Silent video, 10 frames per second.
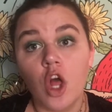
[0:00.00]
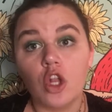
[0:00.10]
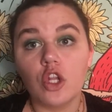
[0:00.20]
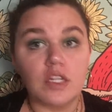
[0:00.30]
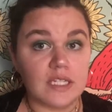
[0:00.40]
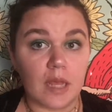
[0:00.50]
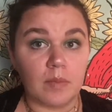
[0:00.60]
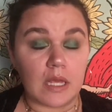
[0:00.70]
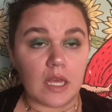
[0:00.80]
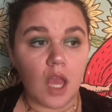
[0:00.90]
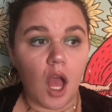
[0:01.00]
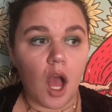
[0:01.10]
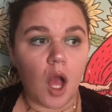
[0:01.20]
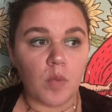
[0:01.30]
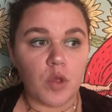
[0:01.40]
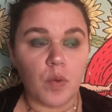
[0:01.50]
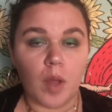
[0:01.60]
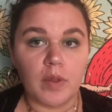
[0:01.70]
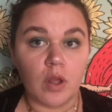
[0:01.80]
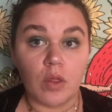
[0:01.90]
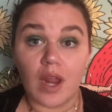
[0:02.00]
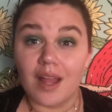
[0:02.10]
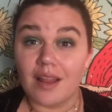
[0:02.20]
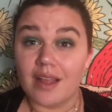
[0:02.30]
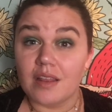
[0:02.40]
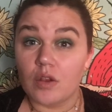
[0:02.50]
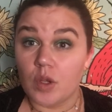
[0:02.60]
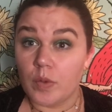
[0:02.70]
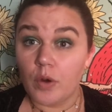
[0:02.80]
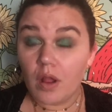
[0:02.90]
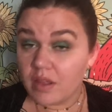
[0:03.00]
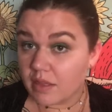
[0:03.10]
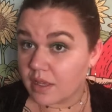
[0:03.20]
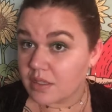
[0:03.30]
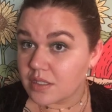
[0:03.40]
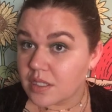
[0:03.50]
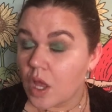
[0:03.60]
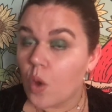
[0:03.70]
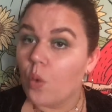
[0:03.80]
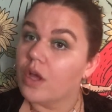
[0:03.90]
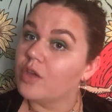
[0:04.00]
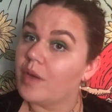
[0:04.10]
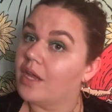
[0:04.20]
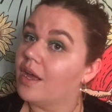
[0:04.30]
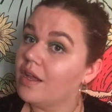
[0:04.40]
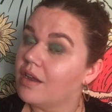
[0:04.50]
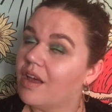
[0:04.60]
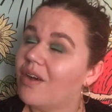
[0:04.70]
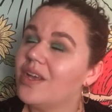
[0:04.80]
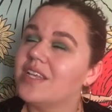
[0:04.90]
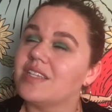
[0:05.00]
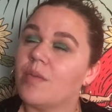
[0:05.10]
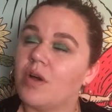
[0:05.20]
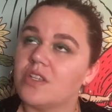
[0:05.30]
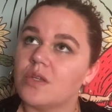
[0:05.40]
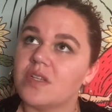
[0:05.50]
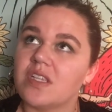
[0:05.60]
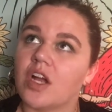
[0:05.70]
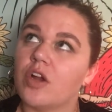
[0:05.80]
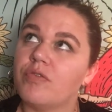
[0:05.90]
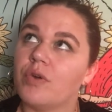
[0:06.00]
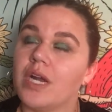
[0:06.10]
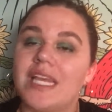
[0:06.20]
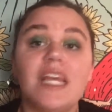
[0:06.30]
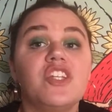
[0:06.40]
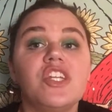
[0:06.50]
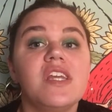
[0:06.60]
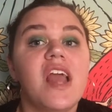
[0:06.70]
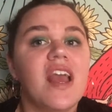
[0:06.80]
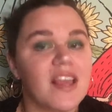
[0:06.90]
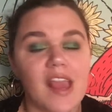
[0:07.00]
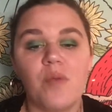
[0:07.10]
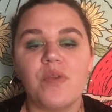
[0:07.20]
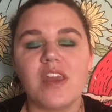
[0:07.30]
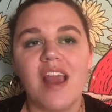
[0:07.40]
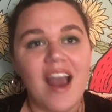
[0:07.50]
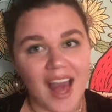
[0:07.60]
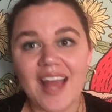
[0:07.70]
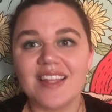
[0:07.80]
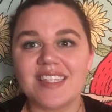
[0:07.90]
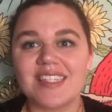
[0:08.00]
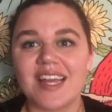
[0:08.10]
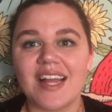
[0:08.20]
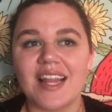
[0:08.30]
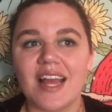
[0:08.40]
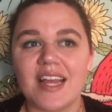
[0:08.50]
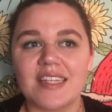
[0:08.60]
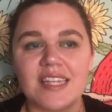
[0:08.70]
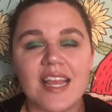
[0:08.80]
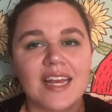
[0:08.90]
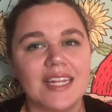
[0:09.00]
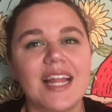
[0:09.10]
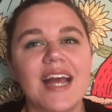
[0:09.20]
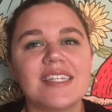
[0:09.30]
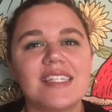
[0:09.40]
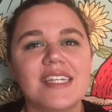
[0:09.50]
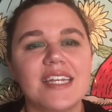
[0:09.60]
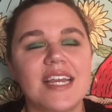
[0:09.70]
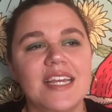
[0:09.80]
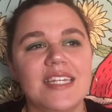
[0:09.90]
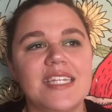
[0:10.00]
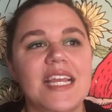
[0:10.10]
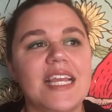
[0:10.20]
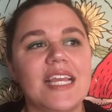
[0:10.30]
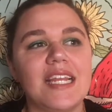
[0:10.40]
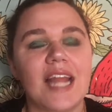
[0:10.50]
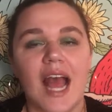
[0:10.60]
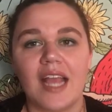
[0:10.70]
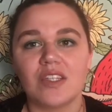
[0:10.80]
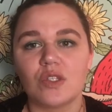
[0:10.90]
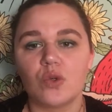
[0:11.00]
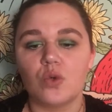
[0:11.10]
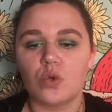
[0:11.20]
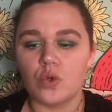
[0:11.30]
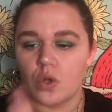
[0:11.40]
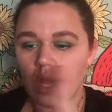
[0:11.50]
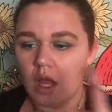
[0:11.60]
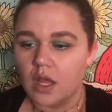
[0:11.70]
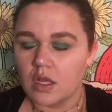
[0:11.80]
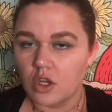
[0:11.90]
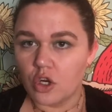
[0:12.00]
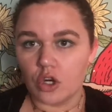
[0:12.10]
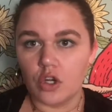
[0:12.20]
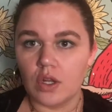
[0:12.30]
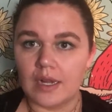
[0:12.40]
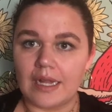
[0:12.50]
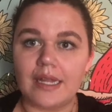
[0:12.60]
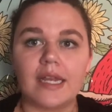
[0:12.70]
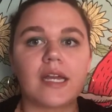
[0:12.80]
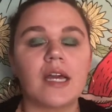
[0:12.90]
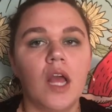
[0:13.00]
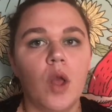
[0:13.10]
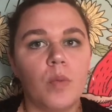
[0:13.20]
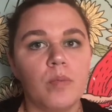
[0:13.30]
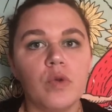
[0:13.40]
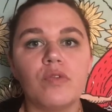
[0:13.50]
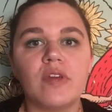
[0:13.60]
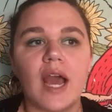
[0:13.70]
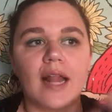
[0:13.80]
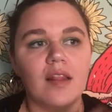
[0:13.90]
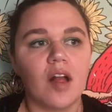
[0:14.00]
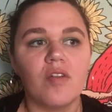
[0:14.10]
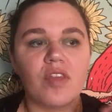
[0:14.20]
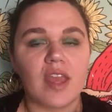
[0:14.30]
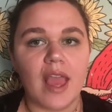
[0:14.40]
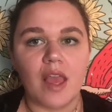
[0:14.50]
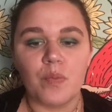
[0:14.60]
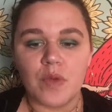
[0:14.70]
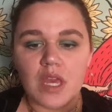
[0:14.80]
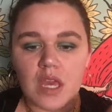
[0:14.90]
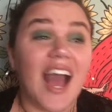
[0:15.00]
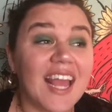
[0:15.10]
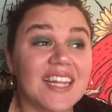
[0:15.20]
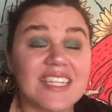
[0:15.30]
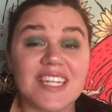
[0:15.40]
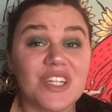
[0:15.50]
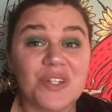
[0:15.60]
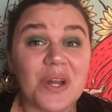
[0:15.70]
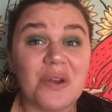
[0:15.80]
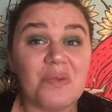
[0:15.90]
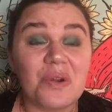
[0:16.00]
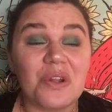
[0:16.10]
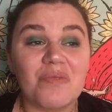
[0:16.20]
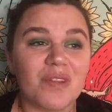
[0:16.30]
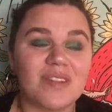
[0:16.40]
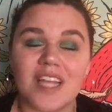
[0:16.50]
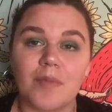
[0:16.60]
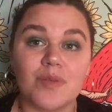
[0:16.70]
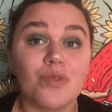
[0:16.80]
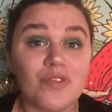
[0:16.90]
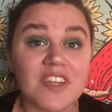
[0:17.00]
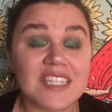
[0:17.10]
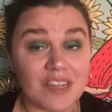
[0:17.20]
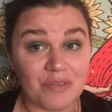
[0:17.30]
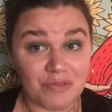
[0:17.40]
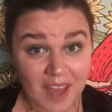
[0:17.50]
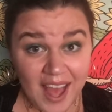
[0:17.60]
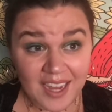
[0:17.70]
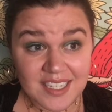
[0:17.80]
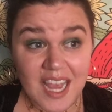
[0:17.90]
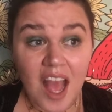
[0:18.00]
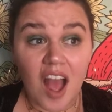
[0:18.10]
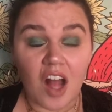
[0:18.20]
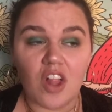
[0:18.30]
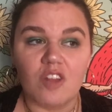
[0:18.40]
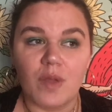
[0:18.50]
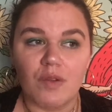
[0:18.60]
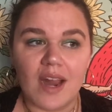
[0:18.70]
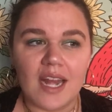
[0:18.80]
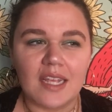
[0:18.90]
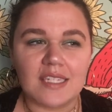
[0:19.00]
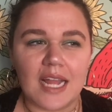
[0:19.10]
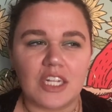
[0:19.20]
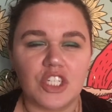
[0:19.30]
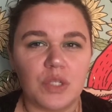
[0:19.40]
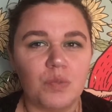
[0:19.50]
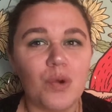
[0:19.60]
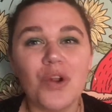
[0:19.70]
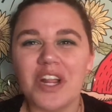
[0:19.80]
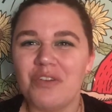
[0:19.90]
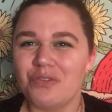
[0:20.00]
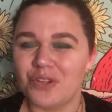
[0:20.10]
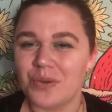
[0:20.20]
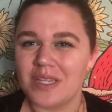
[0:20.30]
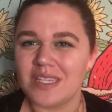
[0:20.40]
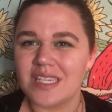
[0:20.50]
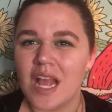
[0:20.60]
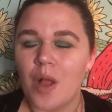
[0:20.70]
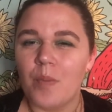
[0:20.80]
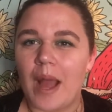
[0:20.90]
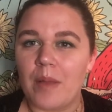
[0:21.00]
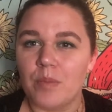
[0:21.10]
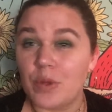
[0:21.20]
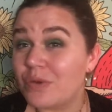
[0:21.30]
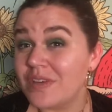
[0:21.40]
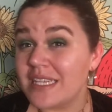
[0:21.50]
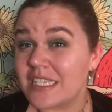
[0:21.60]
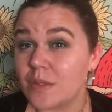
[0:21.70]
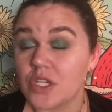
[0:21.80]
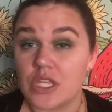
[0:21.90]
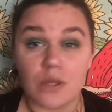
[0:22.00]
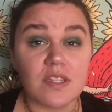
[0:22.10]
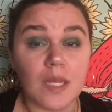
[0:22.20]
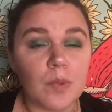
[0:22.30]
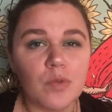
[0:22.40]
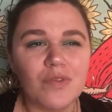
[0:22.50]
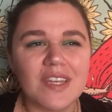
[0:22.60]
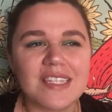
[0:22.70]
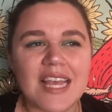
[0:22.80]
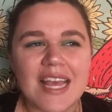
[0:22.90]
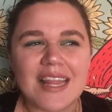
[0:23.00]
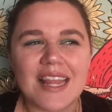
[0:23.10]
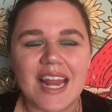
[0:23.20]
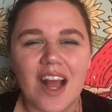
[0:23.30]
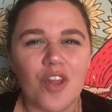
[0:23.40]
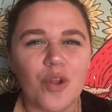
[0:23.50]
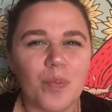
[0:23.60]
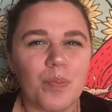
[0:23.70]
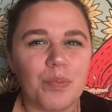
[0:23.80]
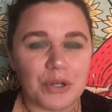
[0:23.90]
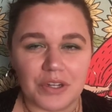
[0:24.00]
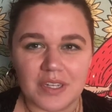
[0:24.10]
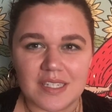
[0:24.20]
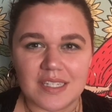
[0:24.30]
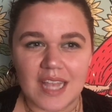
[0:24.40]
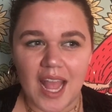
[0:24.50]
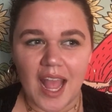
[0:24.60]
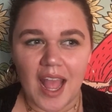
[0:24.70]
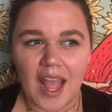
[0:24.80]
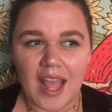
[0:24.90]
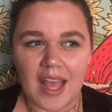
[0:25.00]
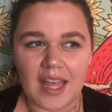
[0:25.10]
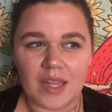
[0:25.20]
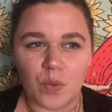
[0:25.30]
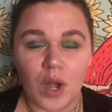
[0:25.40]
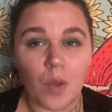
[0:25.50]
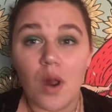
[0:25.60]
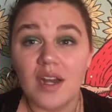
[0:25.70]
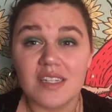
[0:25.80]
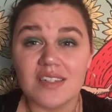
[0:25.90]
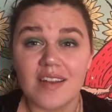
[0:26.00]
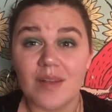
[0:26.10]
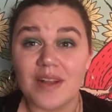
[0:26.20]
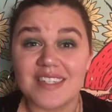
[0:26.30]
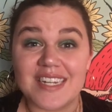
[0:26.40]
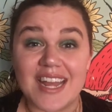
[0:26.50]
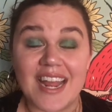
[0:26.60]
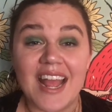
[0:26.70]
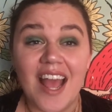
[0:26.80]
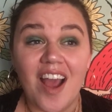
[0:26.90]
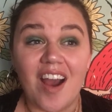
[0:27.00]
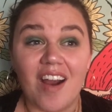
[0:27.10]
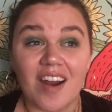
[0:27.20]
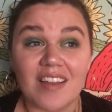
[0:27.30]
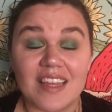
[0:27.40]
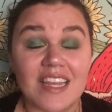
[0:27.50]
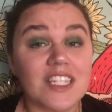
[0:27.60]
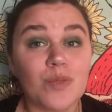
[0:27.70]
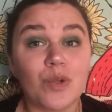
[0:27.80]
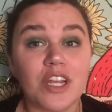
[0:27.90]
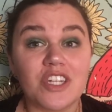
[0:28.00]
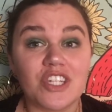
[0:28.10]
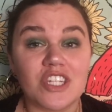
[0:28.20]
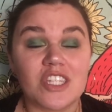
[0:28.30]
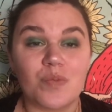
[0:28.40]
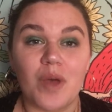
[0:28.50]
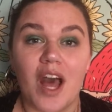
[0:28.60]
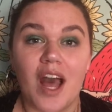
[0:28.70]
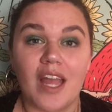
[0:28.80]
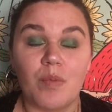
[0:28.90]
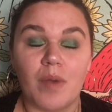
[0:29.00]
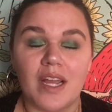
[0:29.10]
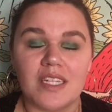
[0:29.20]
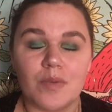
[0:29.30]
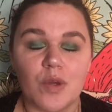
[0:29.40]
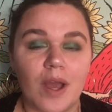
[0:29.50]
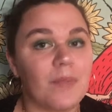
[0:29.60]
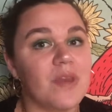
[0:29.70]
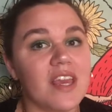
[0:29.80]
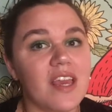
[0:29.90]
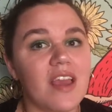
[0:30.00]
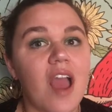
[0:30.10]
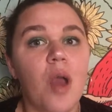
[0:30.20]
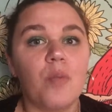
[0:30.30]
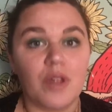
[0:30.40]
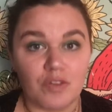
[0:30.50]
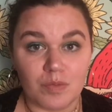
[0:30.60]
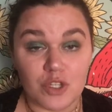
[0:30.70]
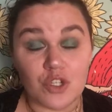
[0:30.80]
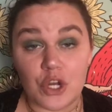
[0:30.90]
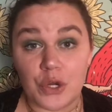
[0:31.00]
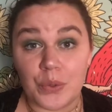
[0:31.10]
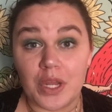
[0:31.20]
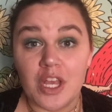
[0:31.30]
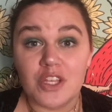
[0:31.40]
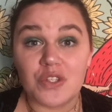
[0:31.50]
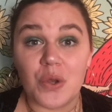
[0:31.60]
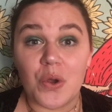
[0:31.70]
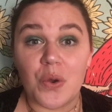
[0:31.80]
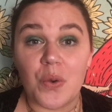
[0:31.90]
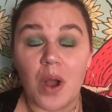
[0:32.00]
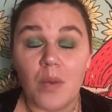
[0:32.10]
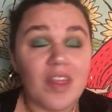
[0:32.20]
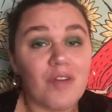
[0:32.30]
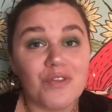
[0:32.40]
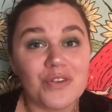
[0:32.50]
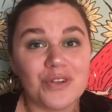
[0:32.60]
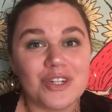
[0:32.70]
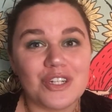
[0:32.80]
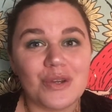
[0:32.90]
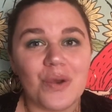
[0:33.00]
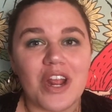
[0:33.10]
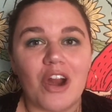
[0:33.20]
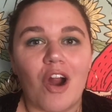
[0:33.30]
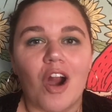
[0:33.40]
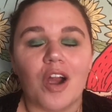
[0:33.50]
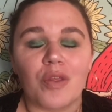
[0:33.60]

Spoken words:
looked at me, you probably know that I like the creepy crawly things. What you might not know is I'm also a sucker for a kitschy, campy, highly stylized, classic teen high school girl clique movie. I love the campy, highly saturated world of those types of movies. In fact, a lot of my writing is actually more influenced by movies, especially those type of movies, than other books. And what I wanted to talk about today are the inspirations behind my WIP, Blood from a Stone. So without further ado, here are